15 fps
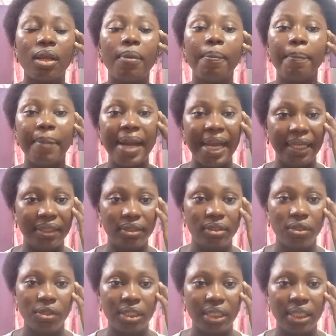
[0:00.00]
mind,
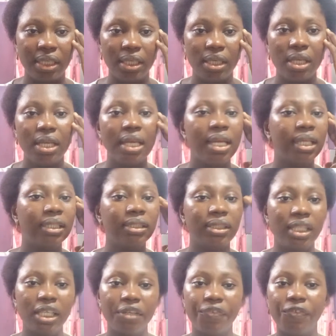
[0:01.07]
okay?
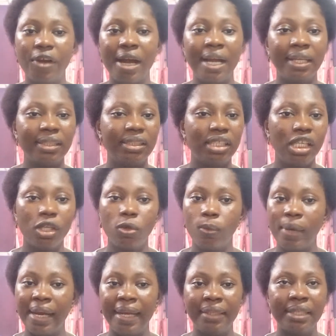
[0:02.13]
Think far, think
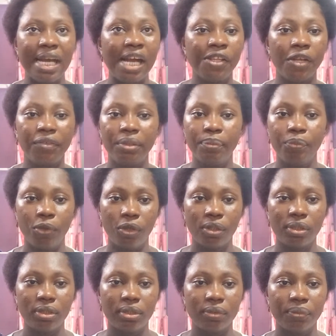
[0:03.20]
wide, out of the
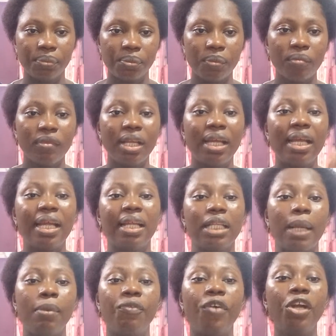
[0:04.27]
box.
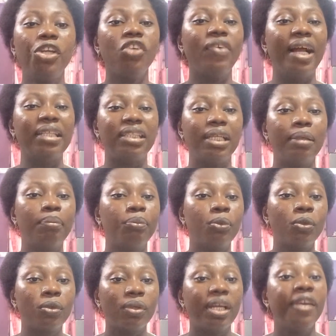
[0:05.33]
And before you write a
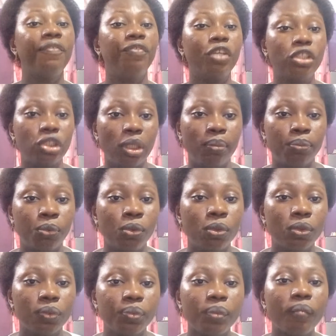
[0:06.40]
book, a fiction book,
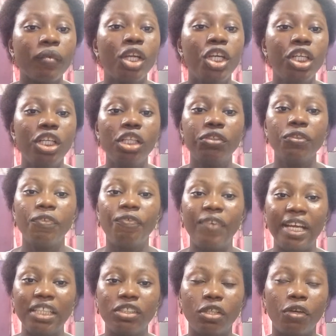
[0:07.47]
you need to
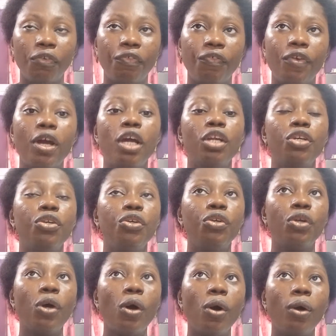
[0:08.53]
first off
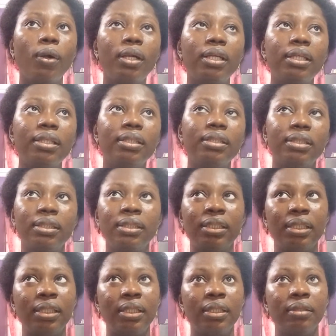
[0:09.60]
know
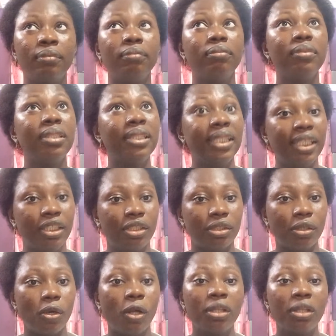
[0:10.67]
the niche or